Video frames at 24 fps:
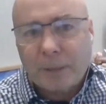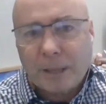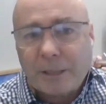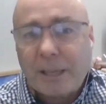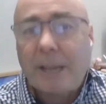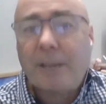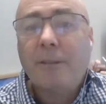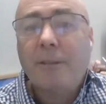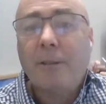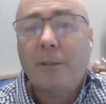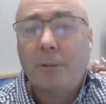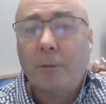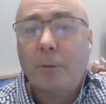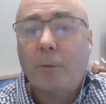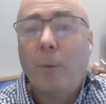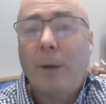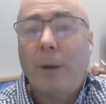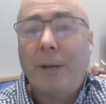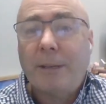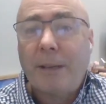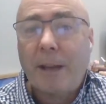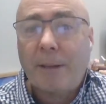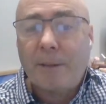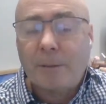Tesla sort of
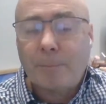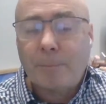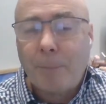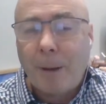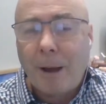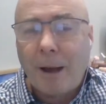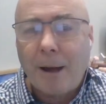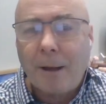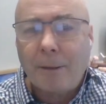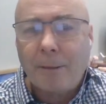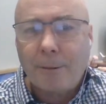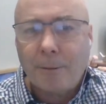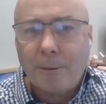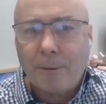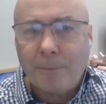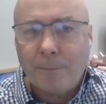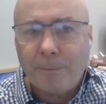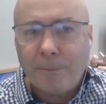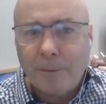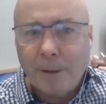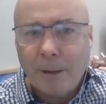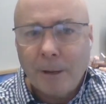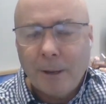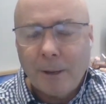went down this path
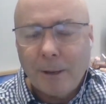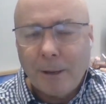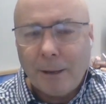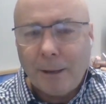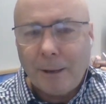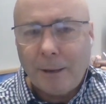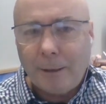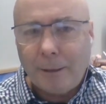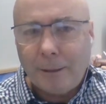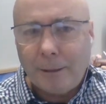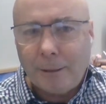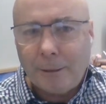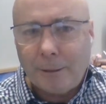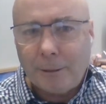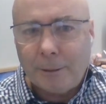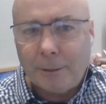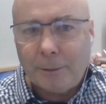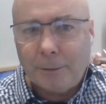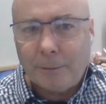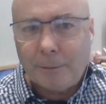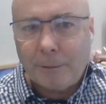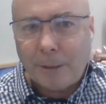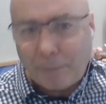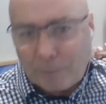of
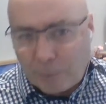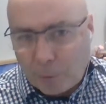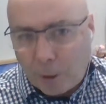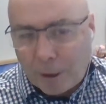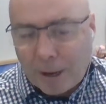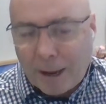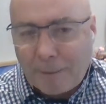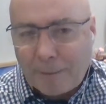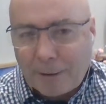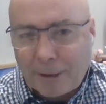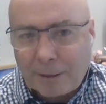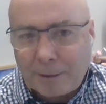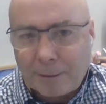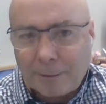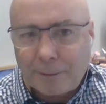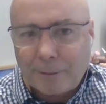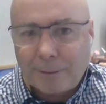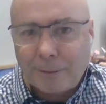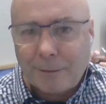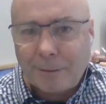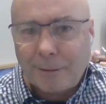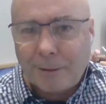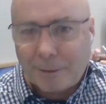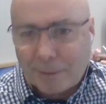not having
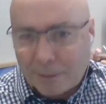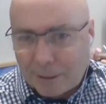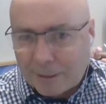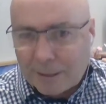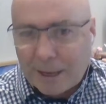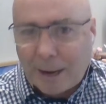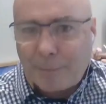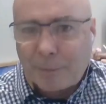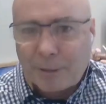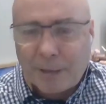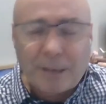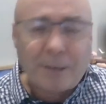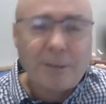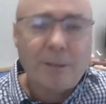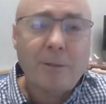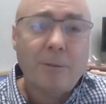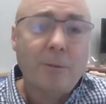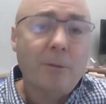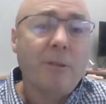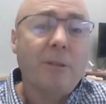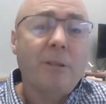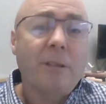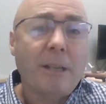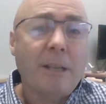the same sensors
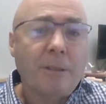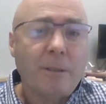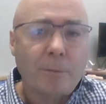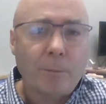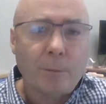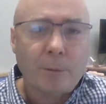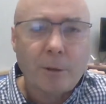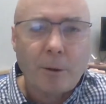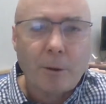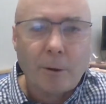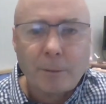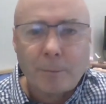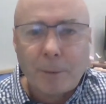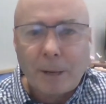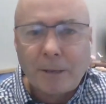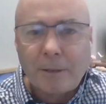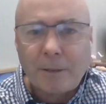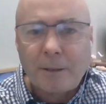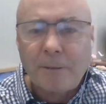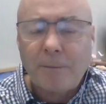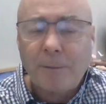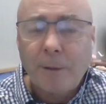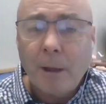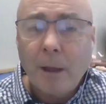because the sensors were so
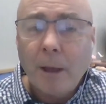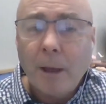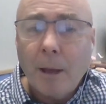expensive.